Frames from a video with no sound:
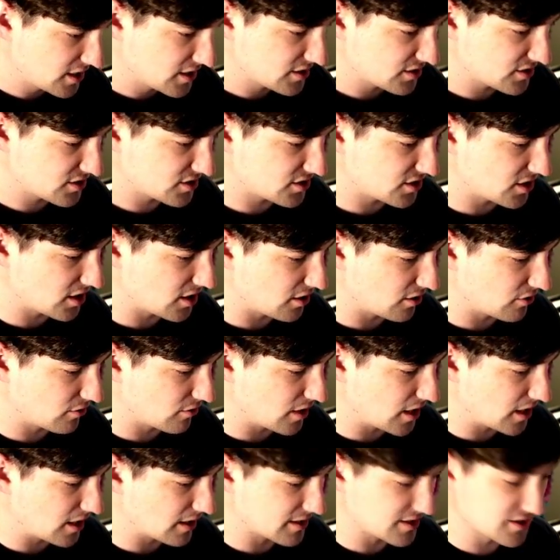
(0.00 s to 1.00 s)
So,
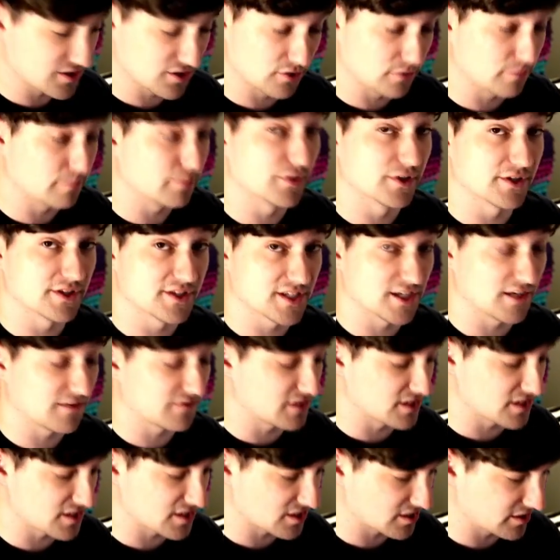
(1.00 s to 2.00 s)
because it'll put
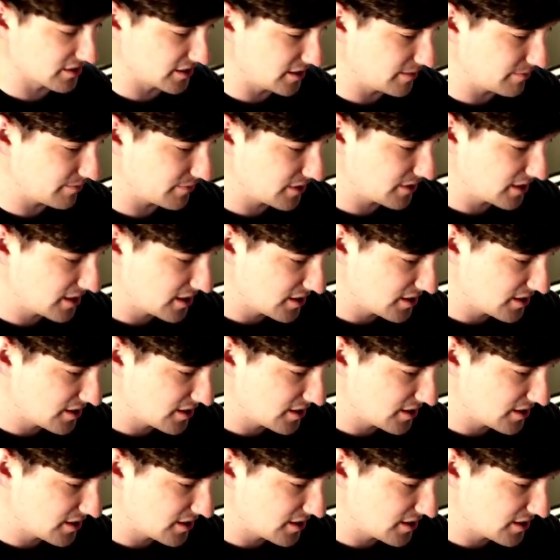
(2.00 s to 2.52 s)
itself to sleep.